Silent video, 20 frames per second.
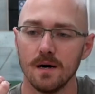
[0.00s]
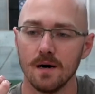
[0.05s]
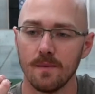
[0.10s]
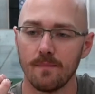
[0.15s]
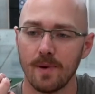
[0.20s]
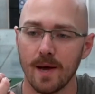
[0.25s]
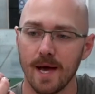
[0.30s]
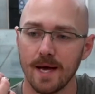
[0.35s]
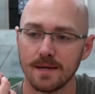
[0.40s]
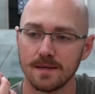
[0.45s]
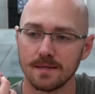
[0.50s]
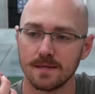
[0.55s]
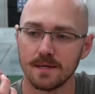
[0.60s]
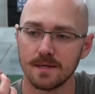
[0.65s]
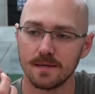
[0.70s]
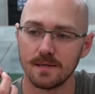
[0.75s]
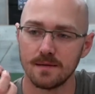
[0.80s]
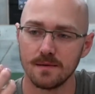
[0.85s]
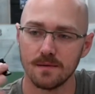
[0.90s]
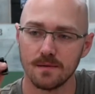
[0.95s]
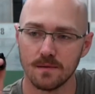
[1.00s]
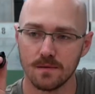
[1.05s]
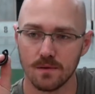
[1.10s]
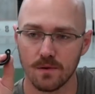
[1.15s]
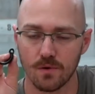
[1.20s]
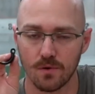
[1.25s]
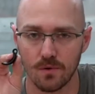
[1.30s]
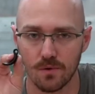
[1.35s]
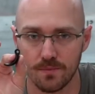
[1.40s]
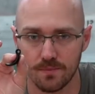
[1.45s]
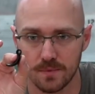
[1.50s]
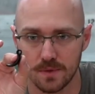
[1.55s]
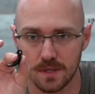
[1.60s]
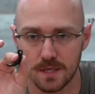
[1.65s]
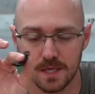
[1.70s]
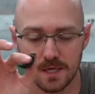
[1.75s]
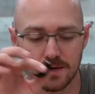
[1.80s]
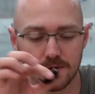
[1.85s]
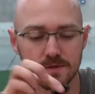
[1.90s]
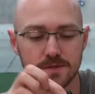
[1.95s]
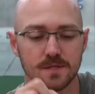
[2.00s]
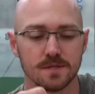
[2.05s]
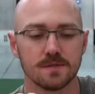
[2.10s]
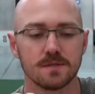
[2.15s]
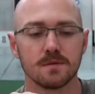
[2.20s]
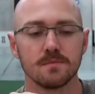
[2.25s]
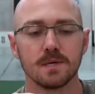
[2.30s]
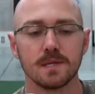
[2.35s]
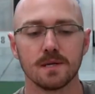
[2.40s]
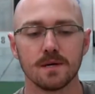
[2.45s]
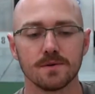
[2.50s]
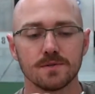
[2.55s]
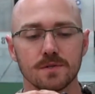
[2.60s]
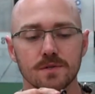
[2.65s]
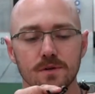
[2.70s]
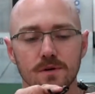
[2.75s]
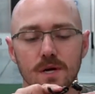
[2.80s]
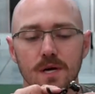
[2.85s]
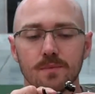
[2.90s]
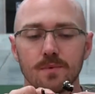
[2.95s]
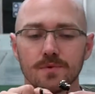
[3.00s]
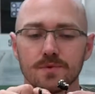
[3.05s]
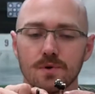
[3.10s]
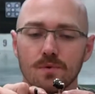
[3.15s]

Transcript: patented little gear system in there, so you're able to